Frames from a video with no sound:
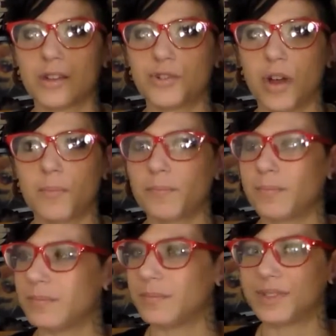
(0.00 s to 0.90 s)
drum
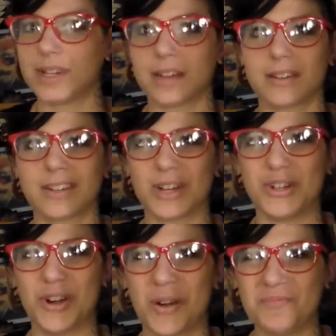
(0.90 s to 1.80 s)
stick, a
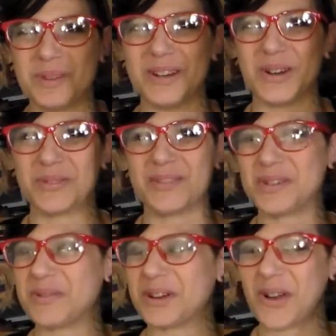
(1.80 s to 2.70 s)
drum beater, whatever
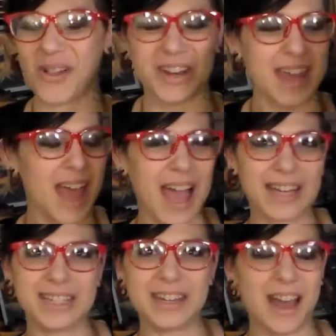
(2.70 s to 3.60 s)
you want to call it.
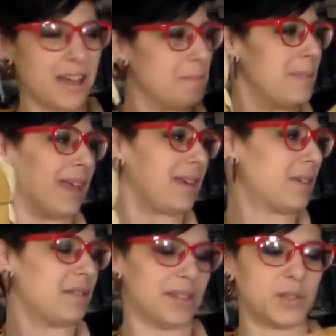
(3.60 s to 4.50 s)
I did not
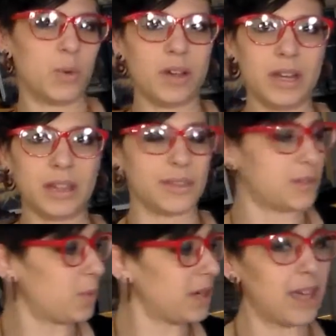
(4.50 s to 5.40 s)
make this one.
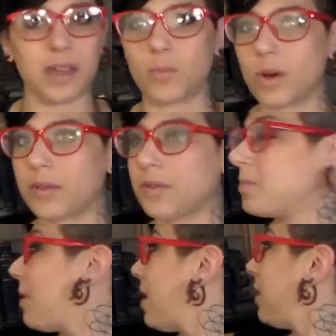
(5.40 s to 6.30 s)
This one came
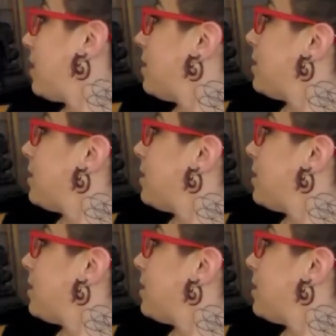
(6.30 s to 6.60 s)
with my